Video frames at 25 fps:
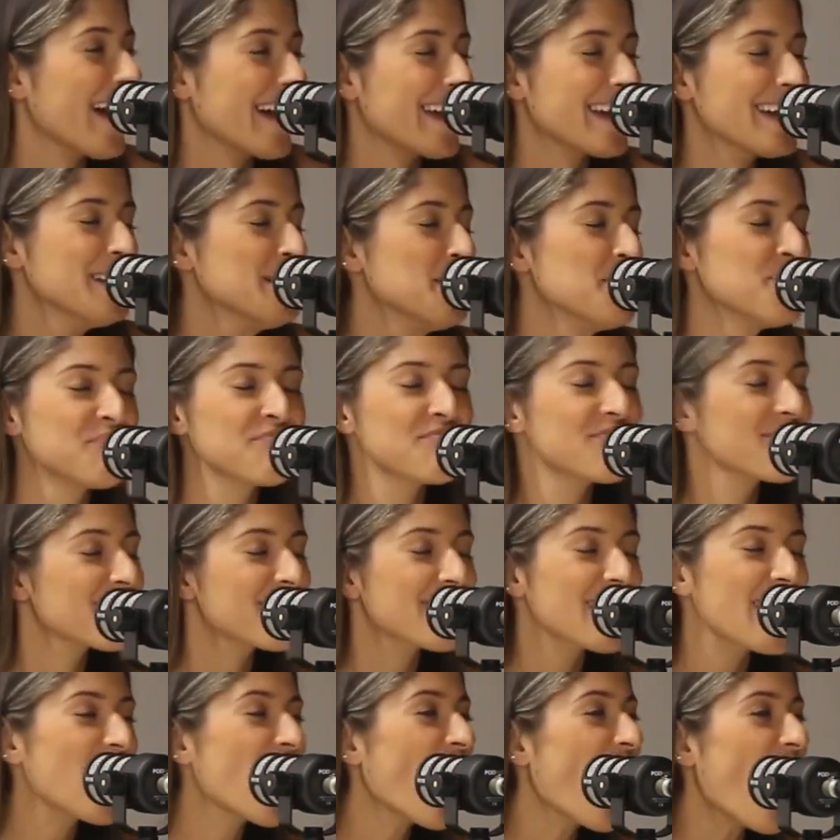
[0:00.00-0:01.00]

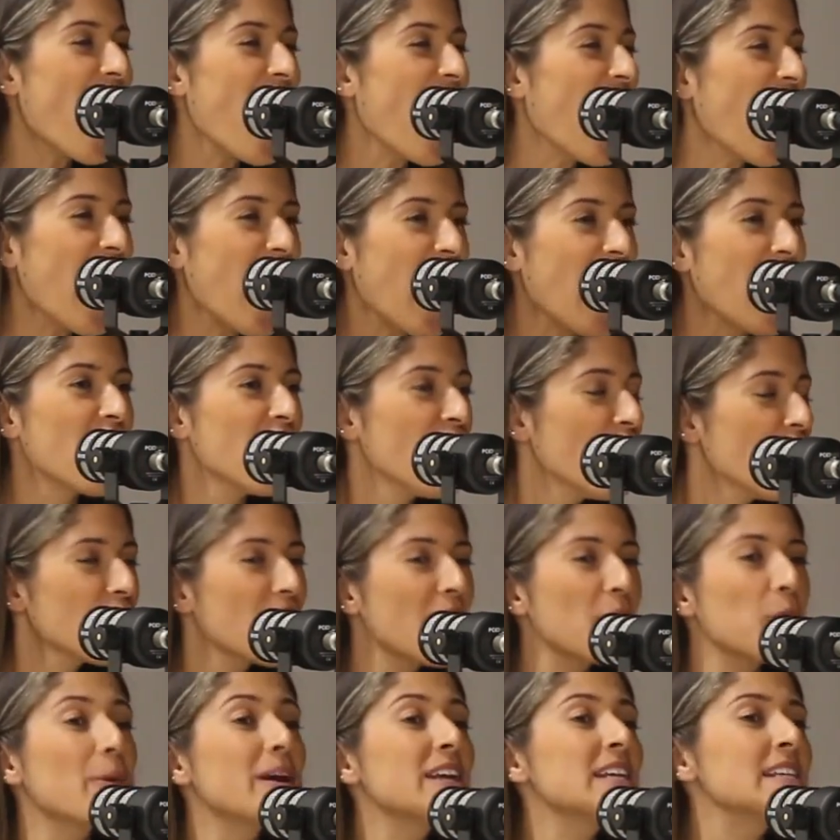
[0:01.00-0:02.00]
I
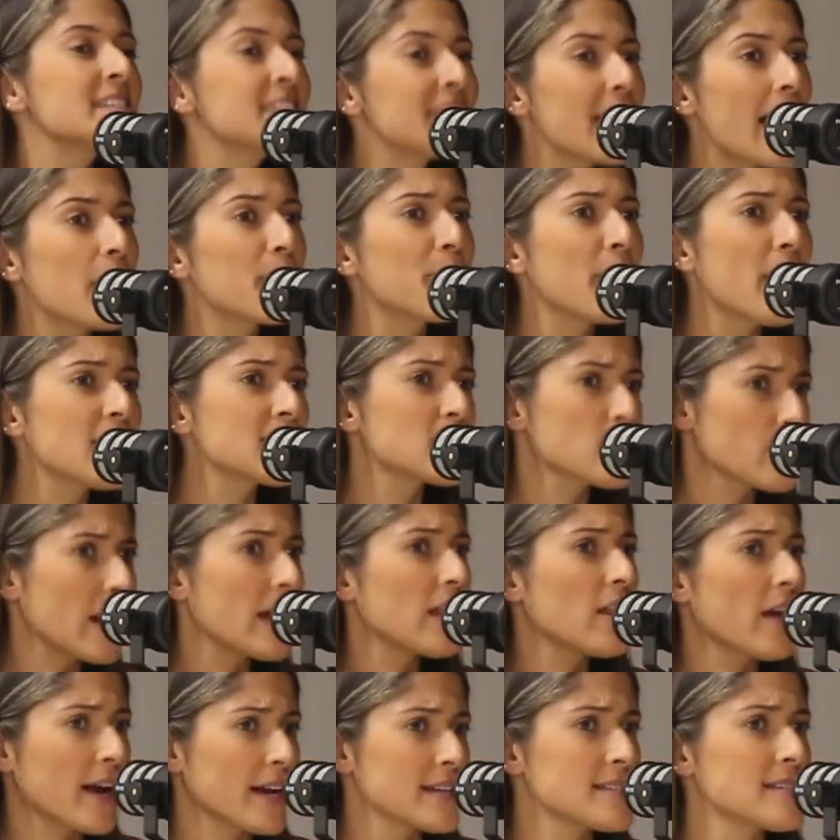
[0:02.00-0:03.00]
don't when his dad passed
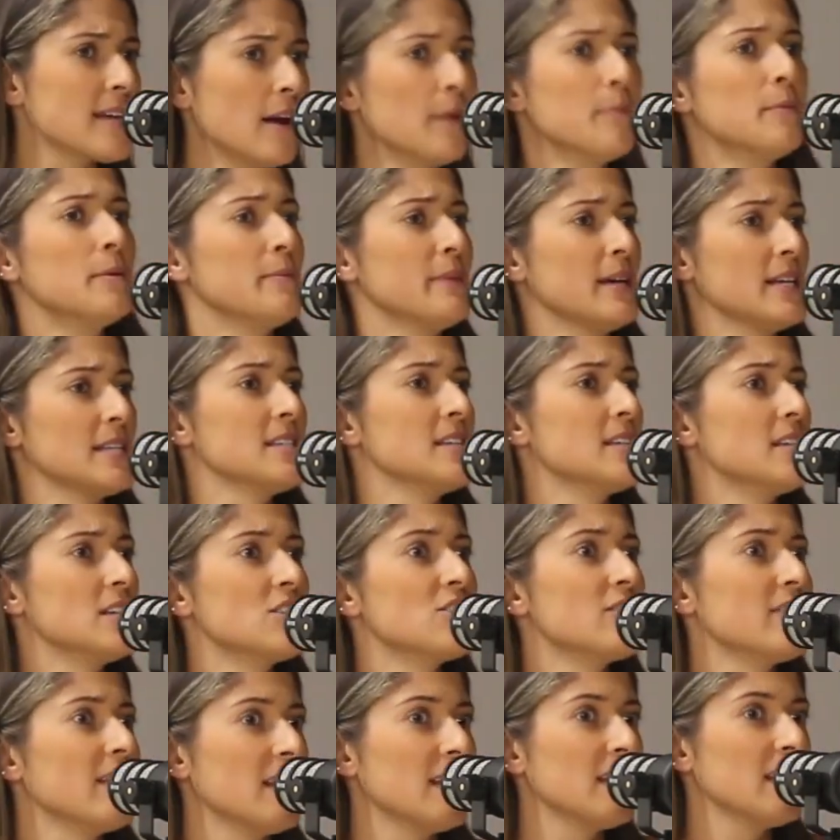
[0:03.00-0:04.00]
away, I sent him a
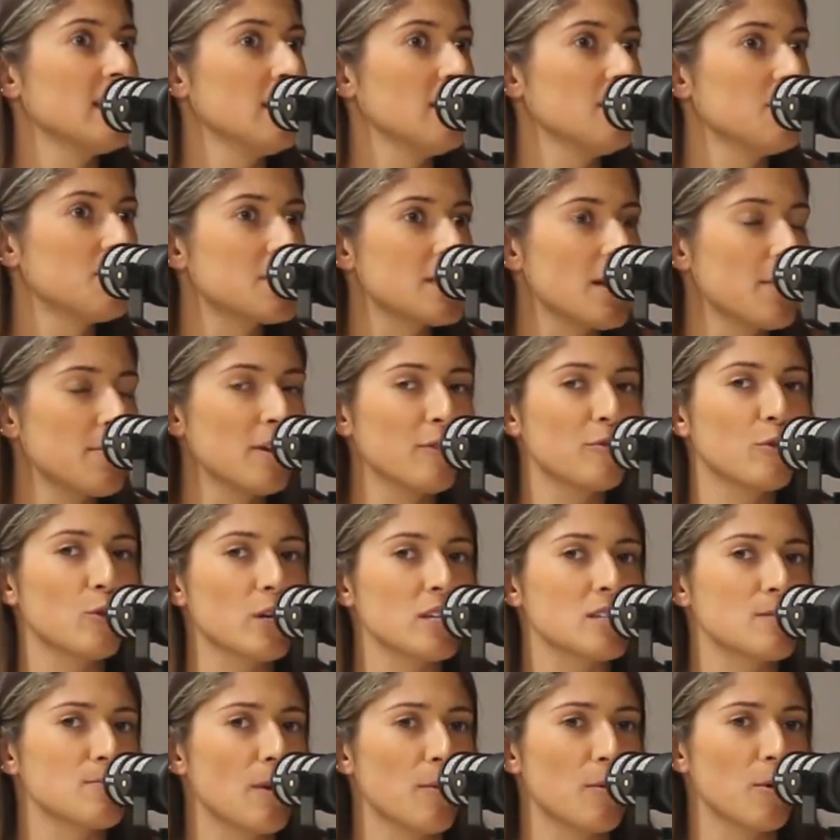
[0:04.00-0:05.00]
message, and then he sent me a
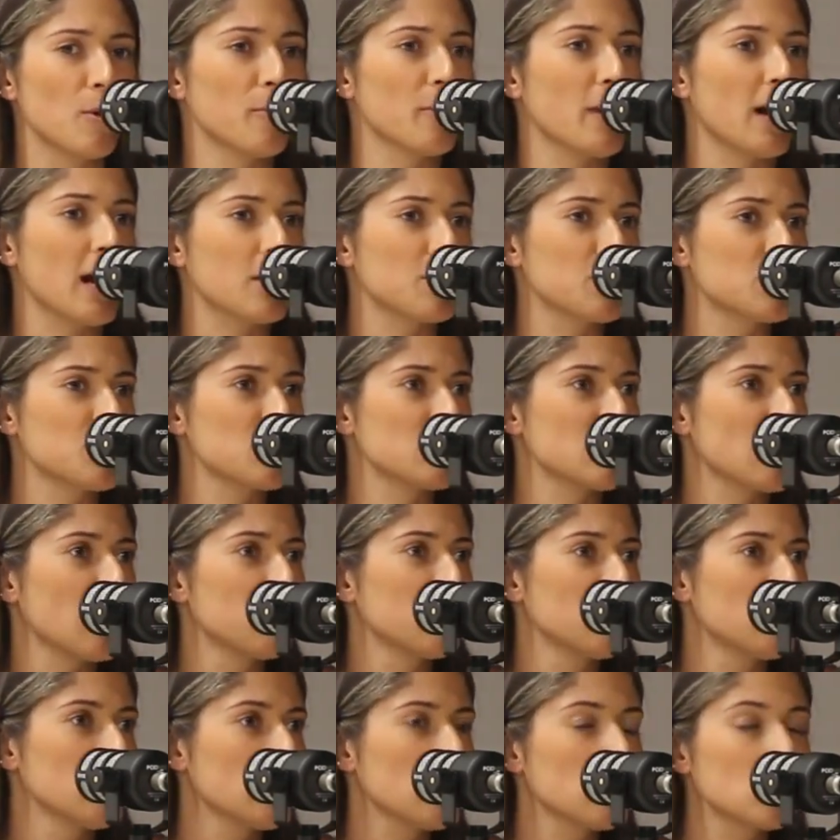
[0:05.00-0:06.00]
voice memo back, which was
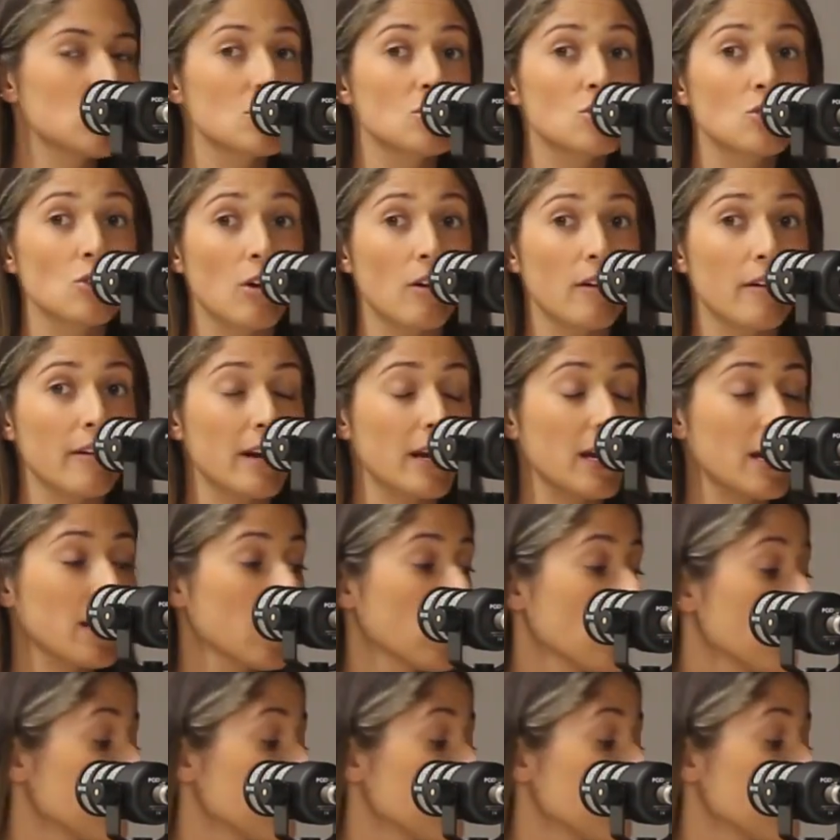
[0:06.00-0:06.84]
really sorry,